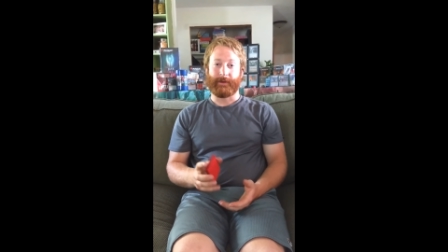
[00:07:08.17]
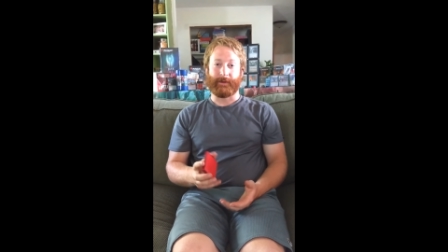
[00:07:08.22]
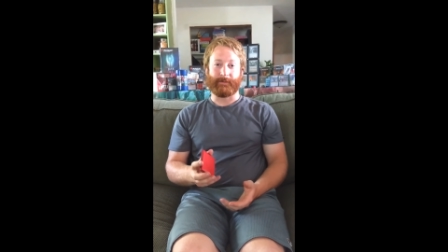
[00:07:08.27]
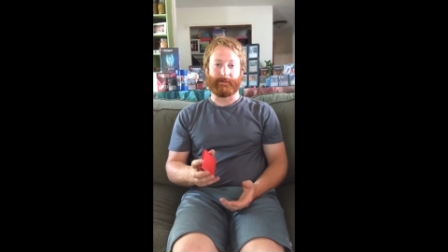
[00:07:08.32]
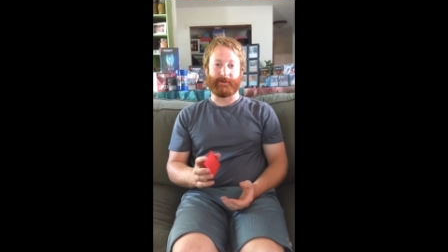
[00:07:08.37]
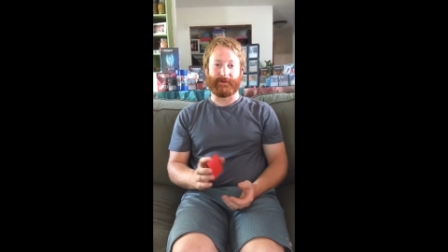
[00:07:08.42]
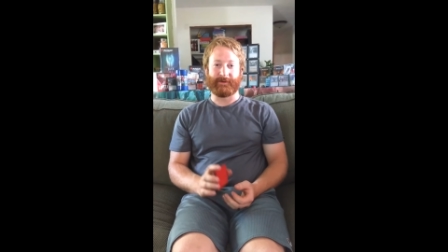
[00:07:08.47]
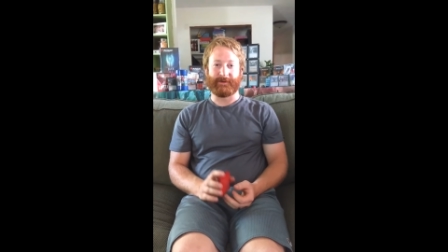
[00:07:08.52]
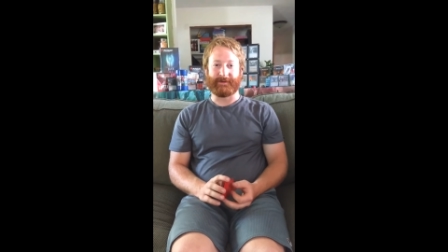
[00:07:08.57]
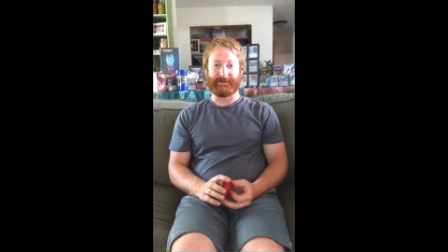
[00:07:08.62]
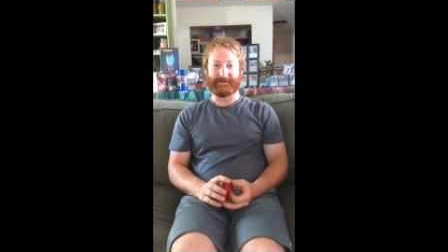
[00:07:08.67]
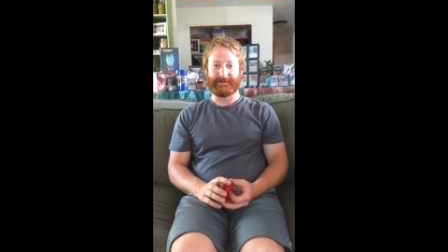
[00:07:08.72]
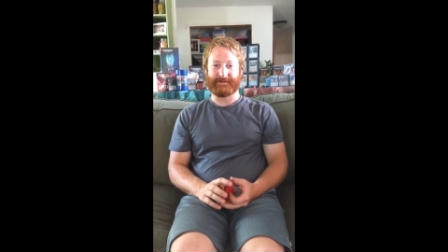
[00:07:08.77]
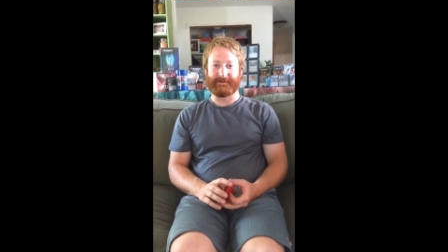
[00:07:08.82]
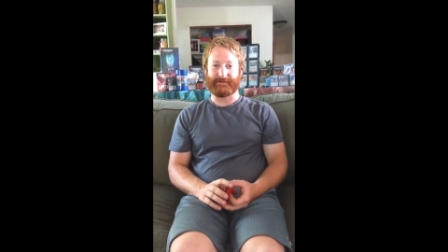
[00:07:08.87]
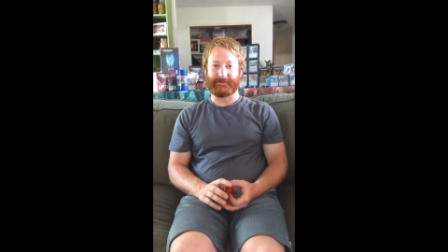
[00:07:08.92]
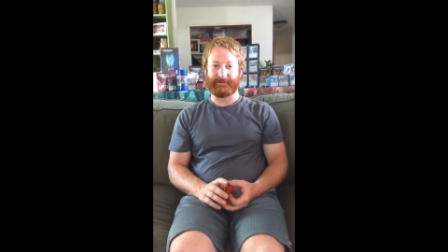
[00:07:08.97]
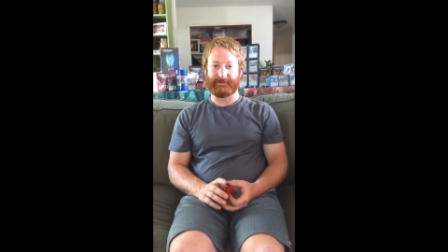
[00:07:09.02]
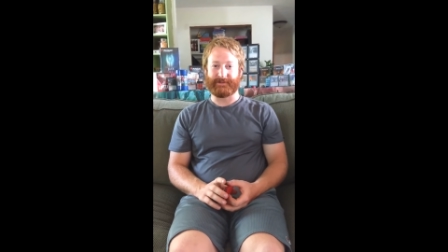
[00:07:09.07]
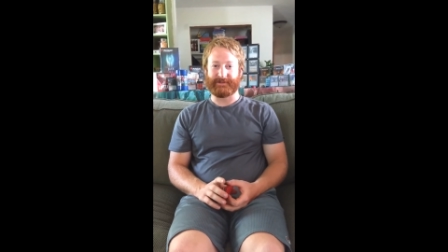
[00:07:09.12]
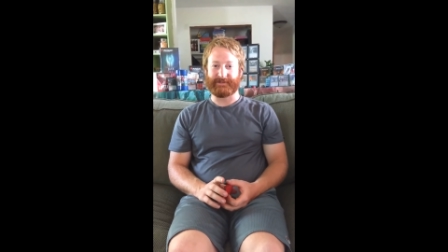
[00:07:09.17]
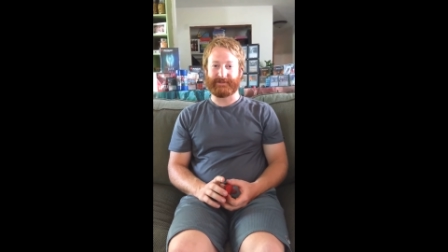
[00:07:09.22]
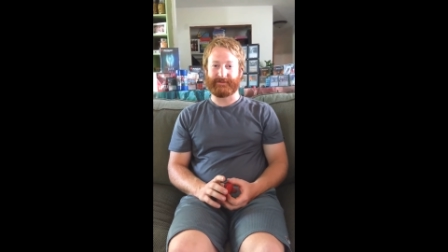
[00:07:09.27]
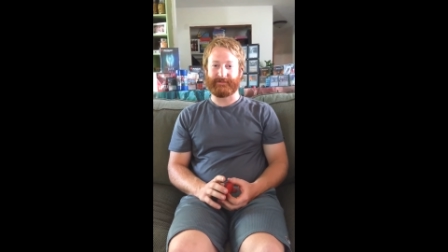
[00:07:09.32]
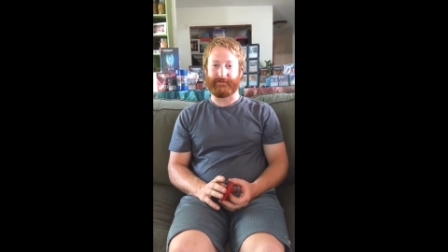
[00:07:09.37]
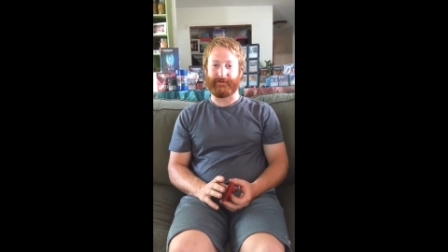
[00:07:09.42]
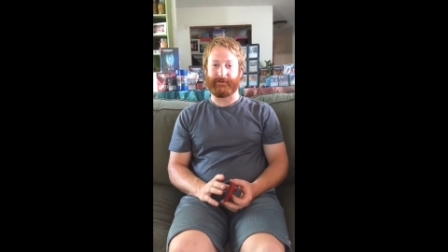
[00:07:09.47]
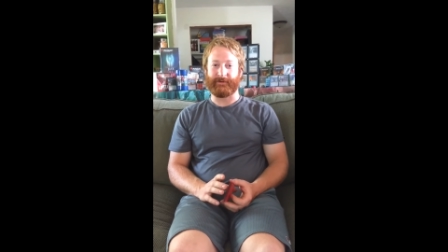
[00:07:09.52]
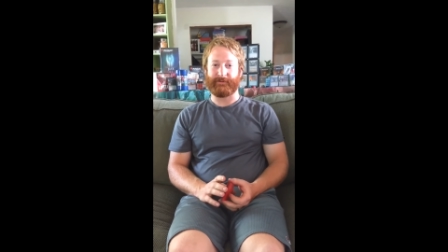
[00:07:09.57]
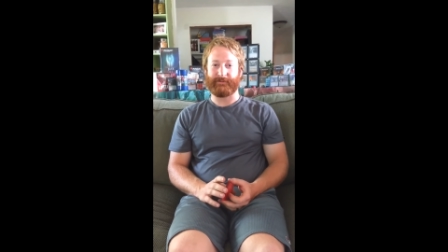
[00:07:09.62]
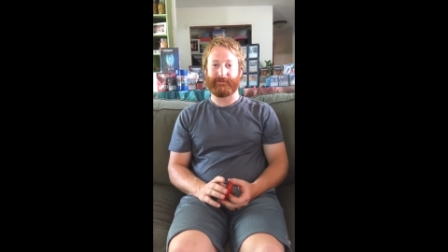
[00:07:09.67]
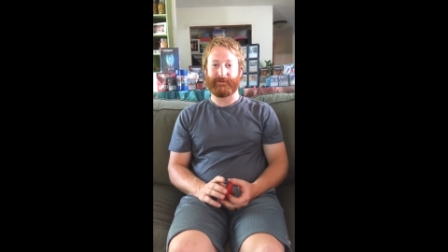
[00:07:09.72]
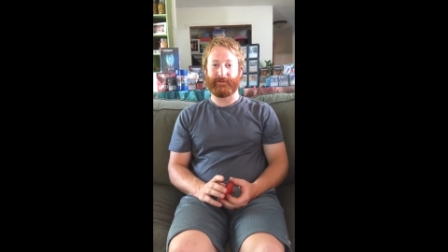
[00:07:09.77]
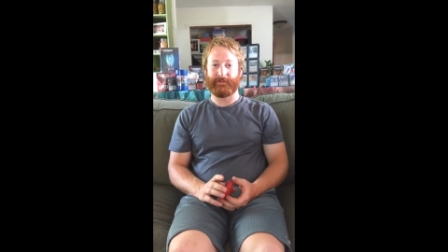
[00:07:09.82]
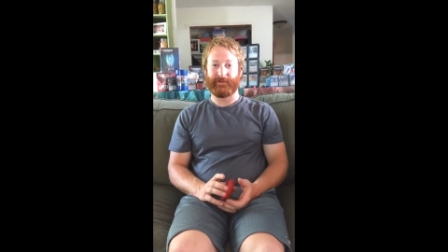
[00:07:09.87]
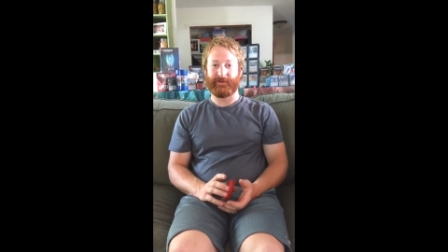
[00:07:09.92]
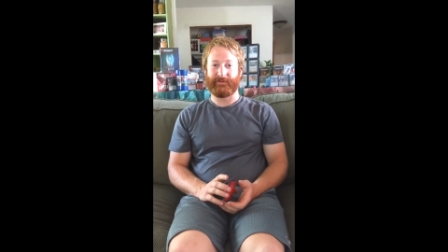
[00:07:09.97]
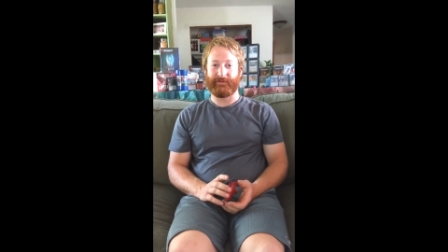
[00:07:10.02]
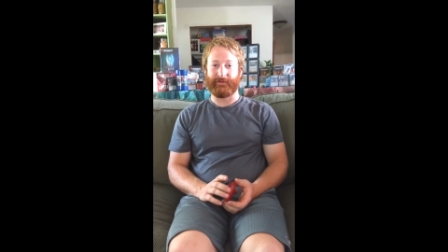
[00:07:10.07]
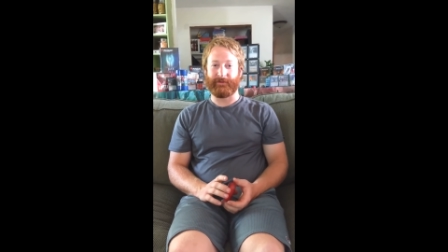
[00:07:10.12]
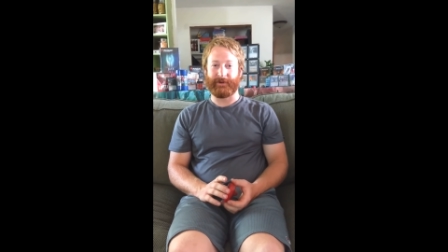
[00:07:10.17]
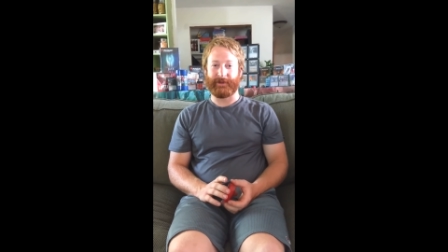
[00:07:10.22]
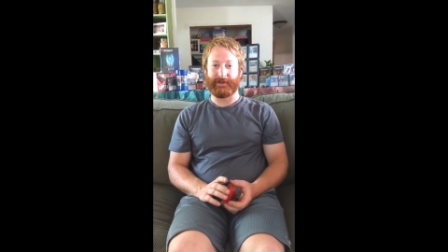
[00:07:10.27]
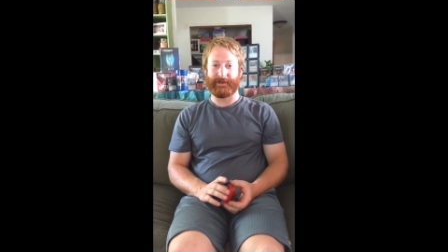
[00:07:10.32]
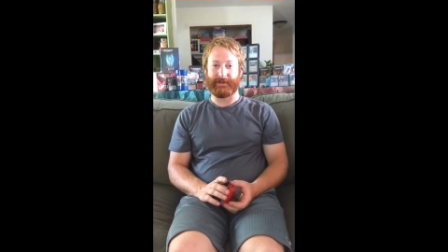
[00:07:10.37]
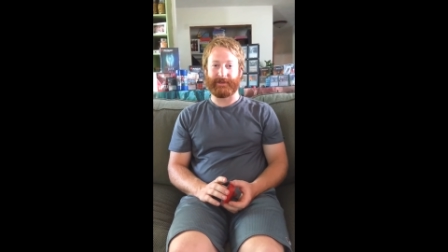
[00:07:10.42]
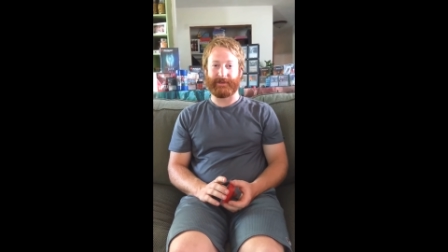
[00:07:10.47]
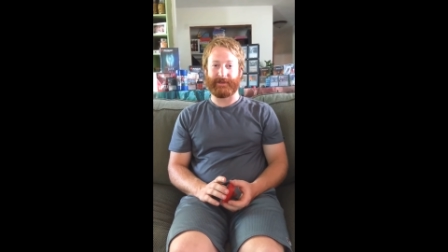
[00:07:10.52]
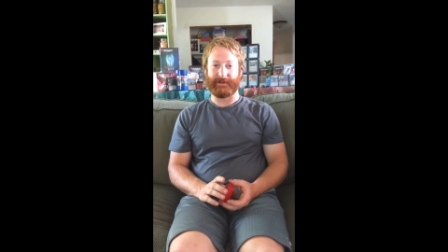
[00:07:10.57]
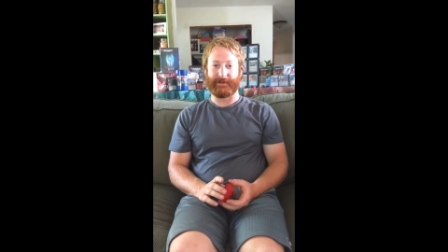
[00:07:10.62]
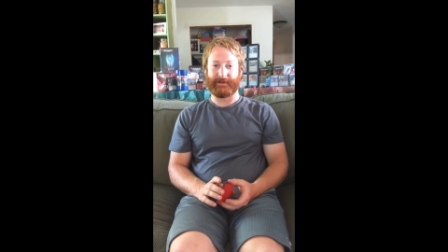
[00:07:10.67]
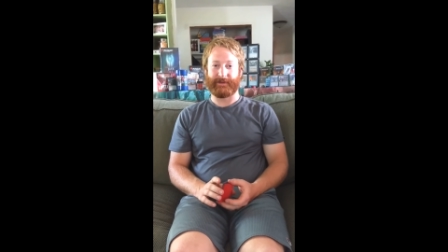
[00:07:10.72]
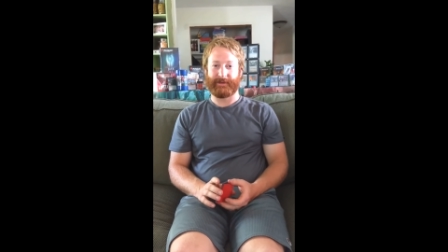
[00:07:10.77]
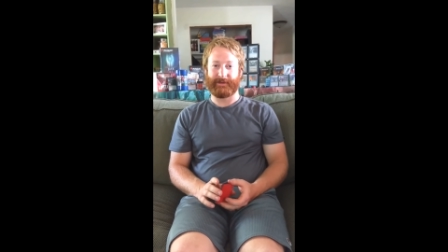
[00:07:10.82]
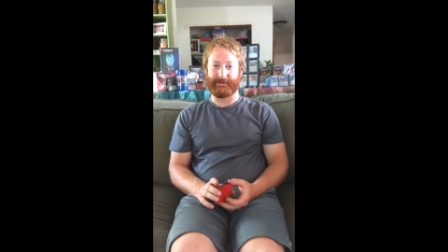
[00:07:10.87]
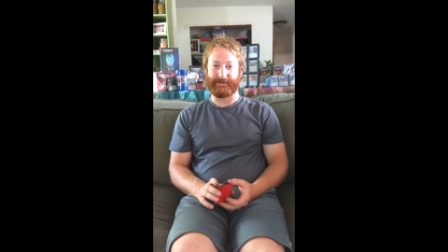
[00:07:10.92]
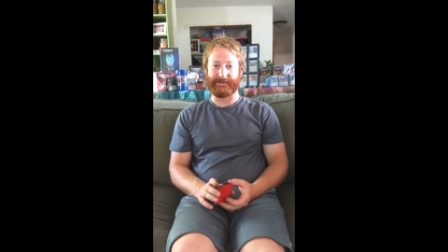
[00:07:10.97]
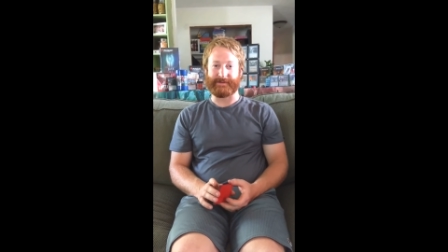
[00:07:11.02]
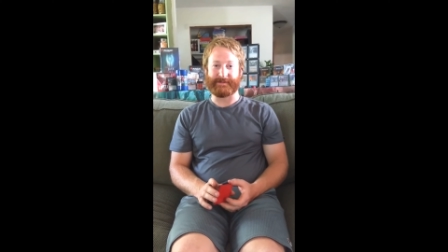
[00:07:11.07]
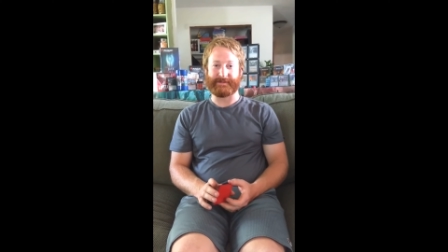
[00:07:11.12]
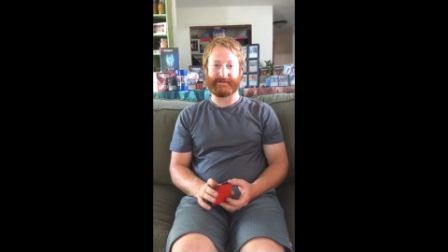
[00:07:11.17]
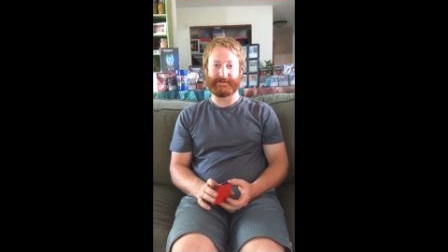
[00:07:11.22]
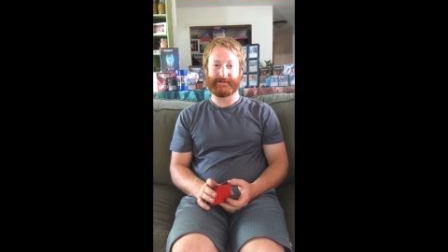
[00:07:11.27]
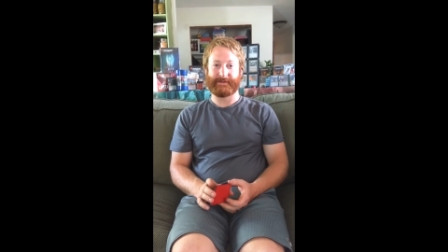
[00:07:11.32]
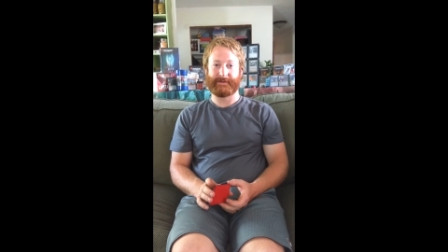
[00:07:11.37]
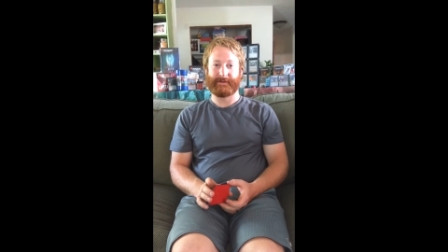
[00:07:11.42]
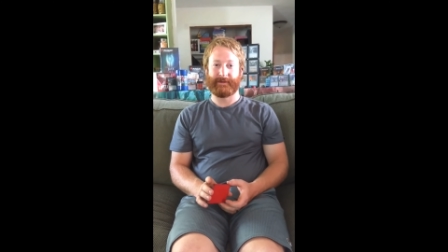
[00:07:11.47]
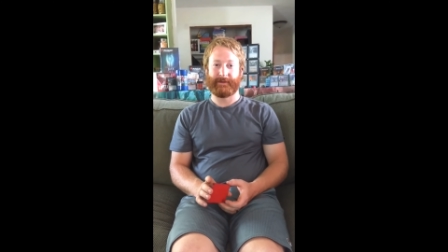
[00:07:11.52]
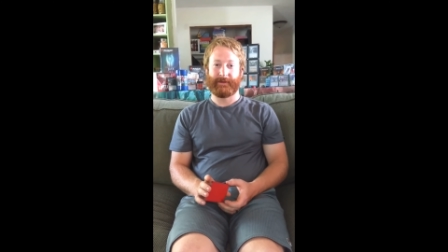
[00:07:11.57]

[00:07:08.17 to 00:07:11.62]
I'm looking to just run over him before he can get his